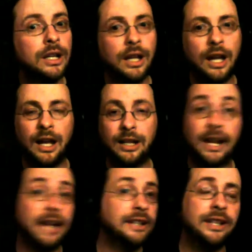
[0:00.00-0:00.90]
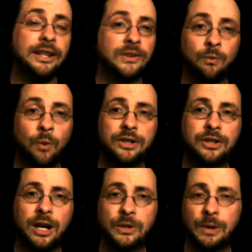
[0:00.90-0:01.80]
Like I did this in Watch
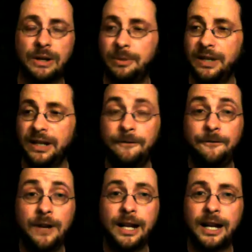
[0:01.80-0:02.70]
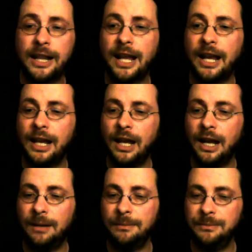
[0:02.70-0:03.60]
Dogs when I was playing the fuck out of that.
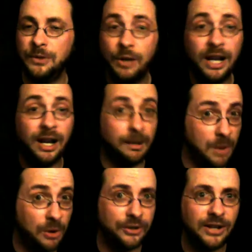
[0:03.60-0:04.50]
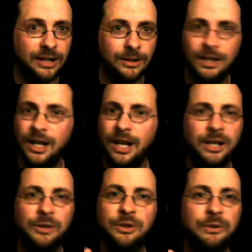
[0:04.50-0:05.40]
You get on a motorcycle,
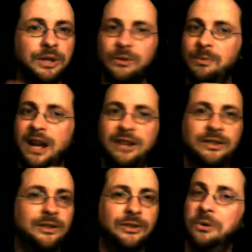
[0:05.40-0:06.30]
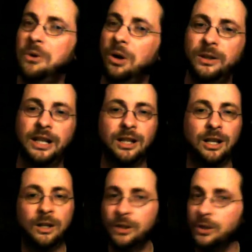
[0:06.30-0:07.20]
you do what those bastards do all day
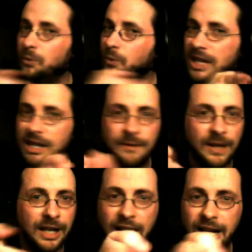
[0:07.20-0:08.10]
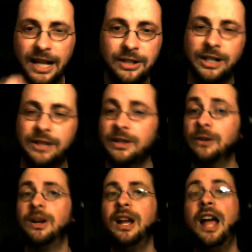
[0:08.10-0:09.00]
long. You weave in and out of that shit.
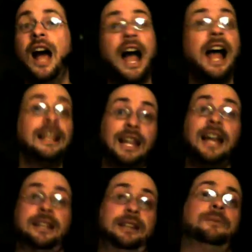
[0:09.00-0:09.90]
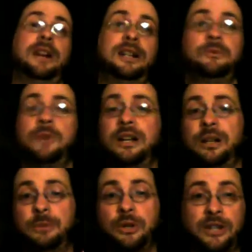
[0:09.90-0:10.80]
So I like riding around on
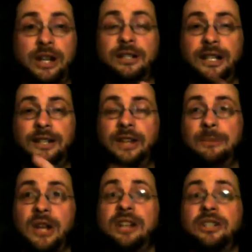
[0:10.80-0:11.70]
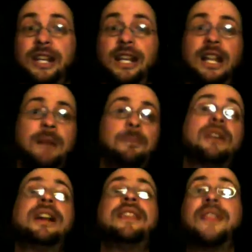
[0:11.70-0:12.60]
a motorcycle in these games. I actually get a lot
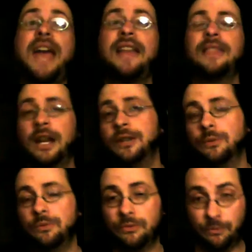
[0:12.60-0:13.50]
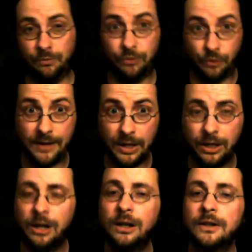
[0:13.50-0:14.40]
better at that than I do driving the
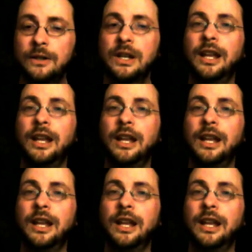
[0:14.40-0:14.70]
cars.